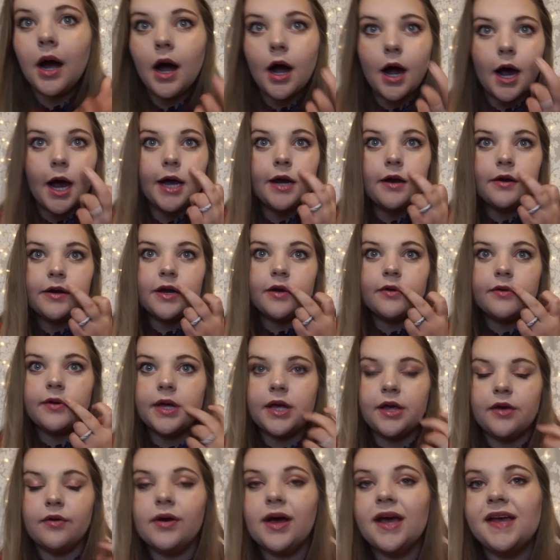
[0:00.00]
I don't know
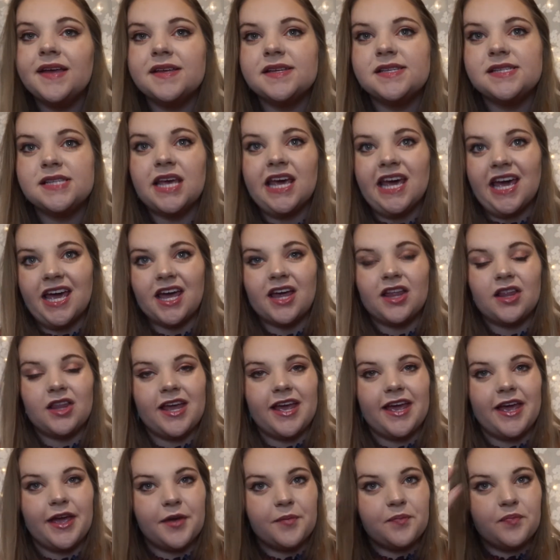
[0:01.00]
what you guys think.
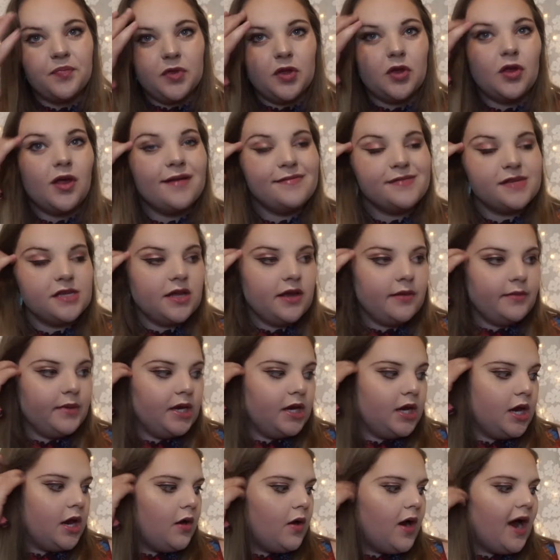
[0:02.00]
Like, you'll have to let
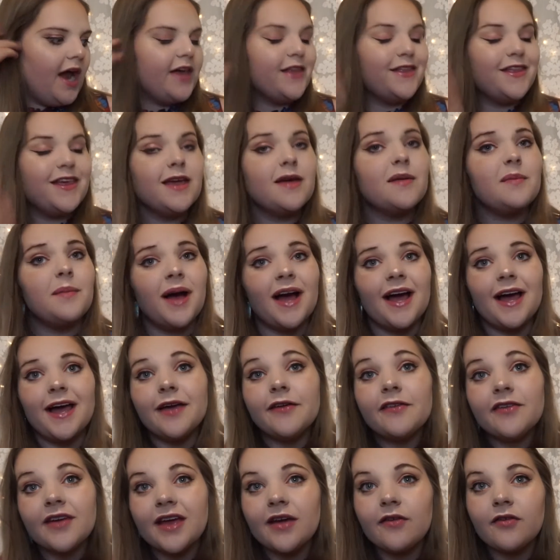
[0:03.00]
me know. I think
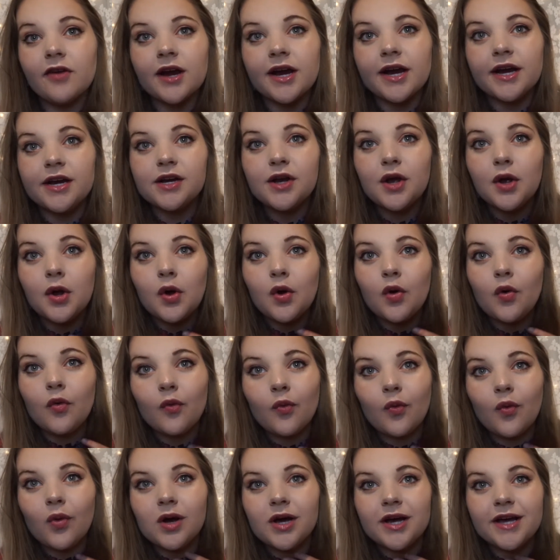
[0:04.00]
my favorite
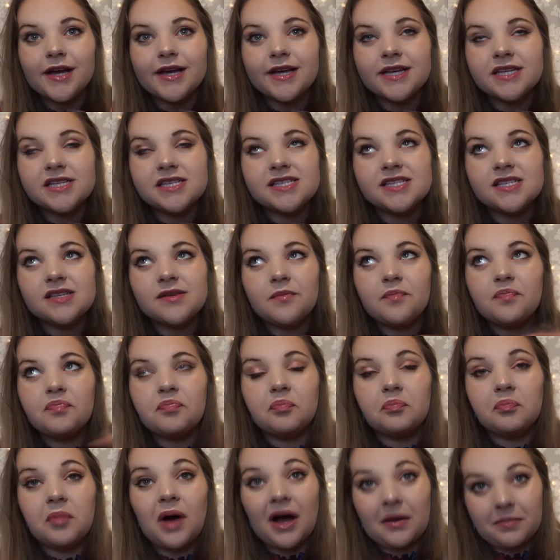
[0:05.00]
was
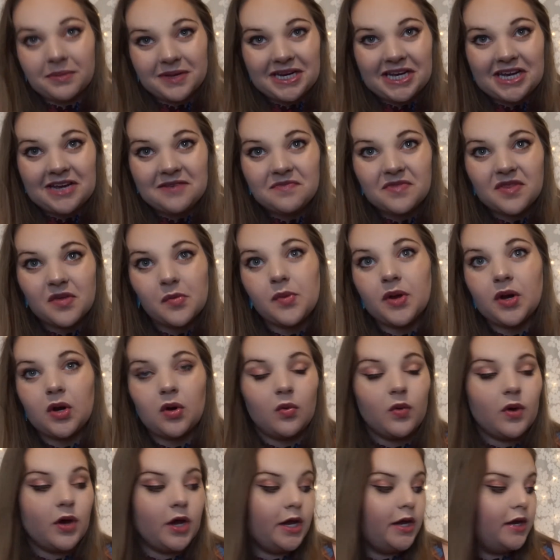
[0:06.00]
Boppity, the
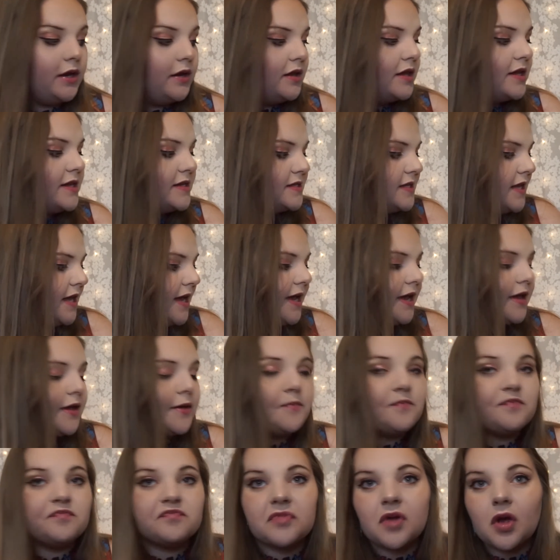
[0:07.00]
middle one, this like
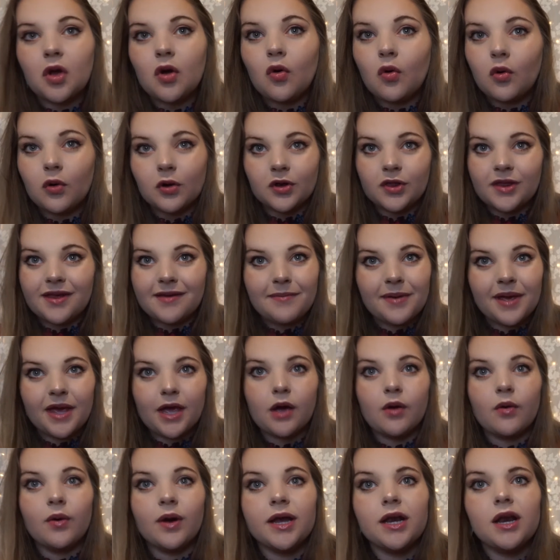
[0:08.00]
corally
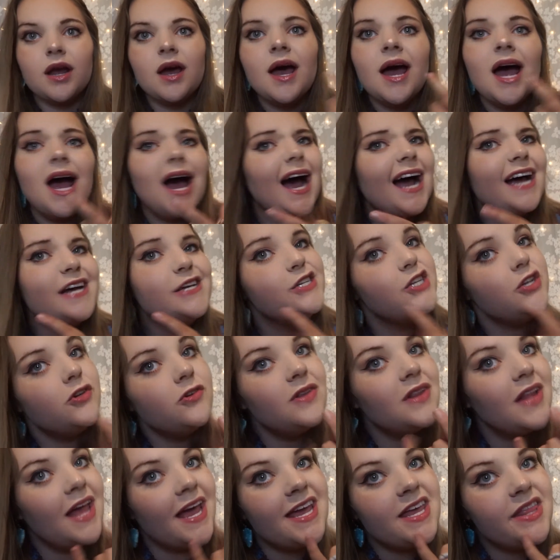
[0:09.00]
pink one. I
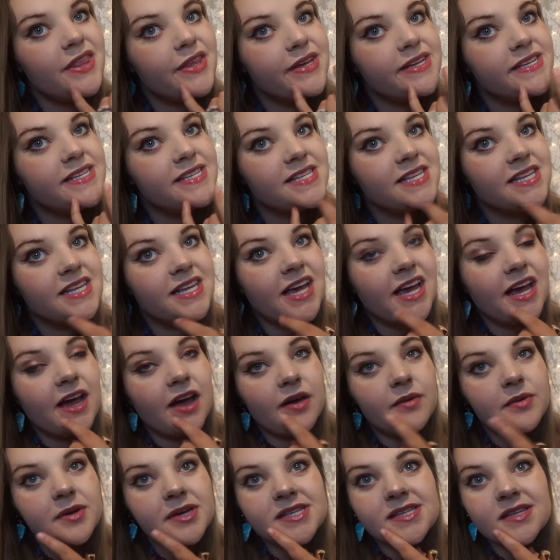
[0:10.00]
do like this.
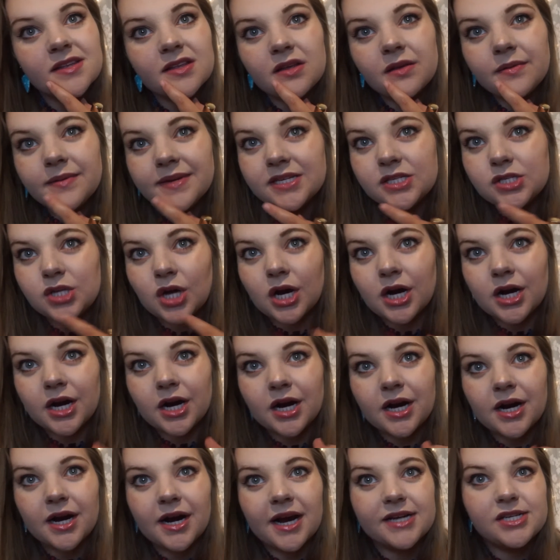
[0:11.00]
It's a little bit
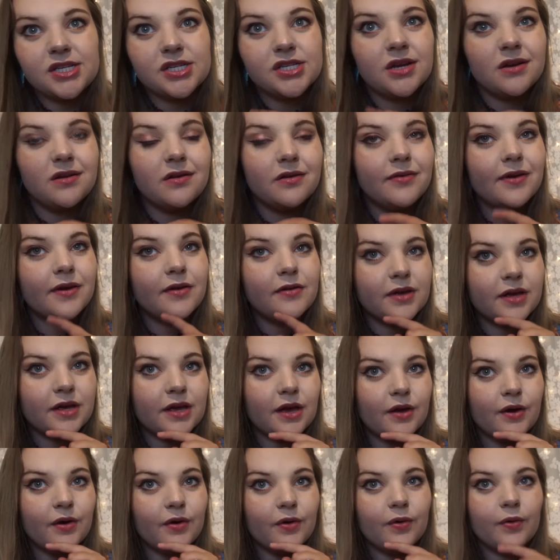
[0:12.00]
darker. I just don't know if I would
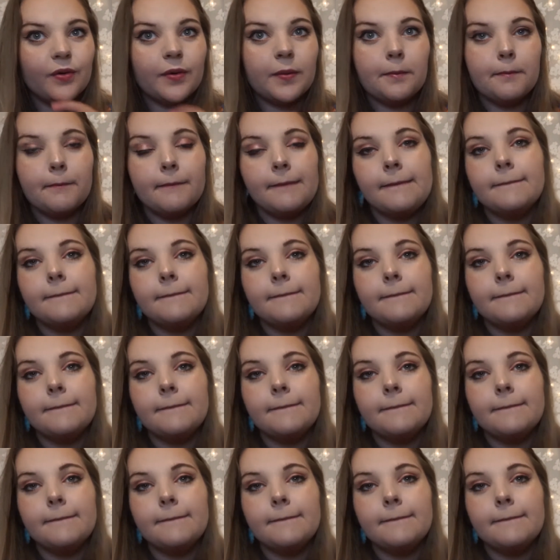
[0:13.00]
go...